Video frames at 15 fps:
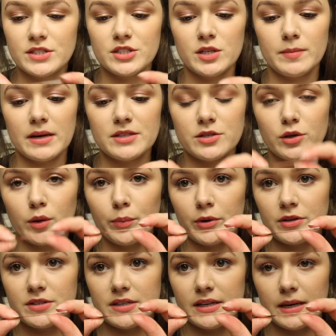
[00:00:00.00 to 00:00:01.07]
To do my total
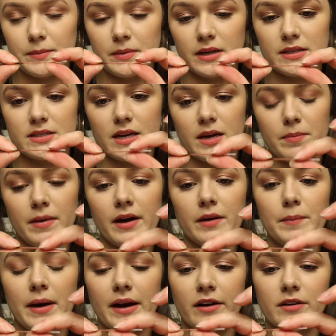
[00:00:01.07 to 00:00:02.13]
protein, I'm gonna take my
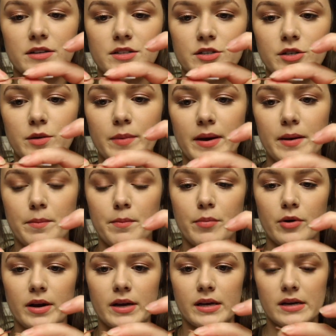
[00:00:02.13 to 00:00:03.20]
hematocrit tube and
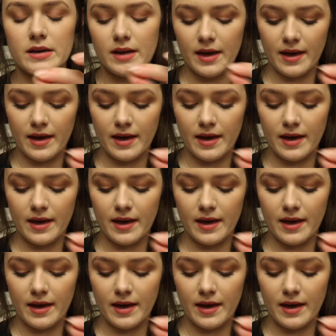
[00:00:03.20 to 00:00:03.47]
break it in